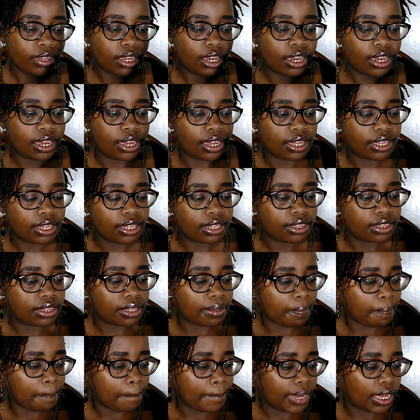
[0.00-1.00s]
And
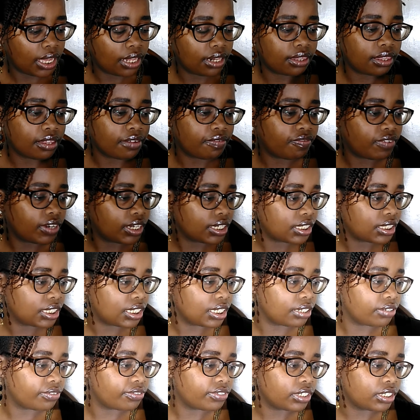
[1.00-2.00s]
the first
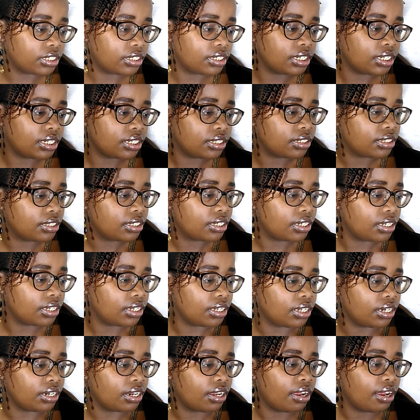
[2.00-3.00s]
ingredient
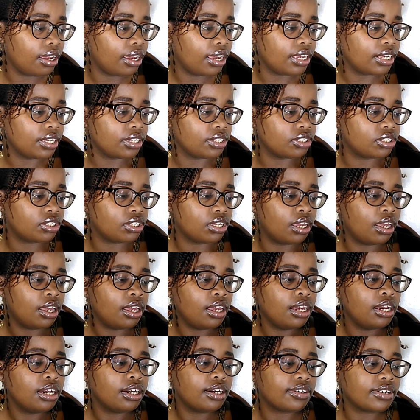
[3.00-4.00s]
in here is
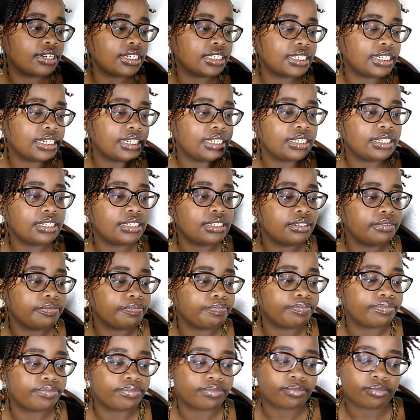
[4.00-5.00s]
glycerin.
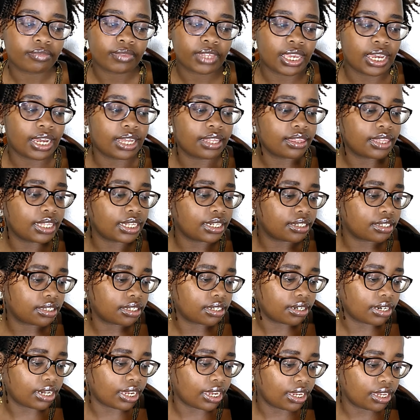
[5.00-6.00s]
Yeah, that's
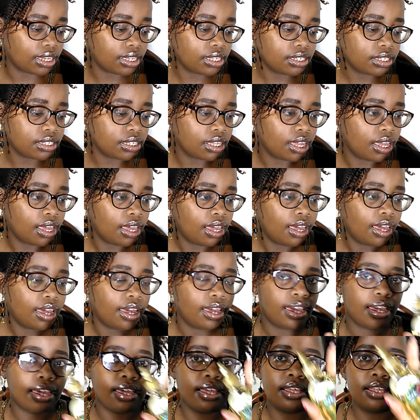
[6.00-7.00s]
nice.
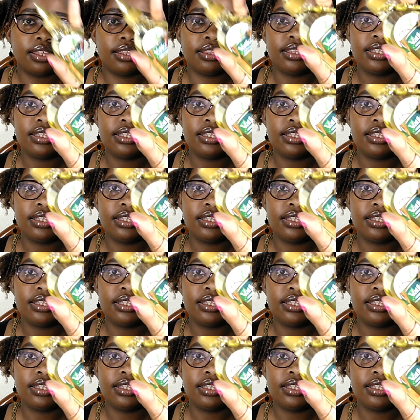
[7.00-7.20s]
And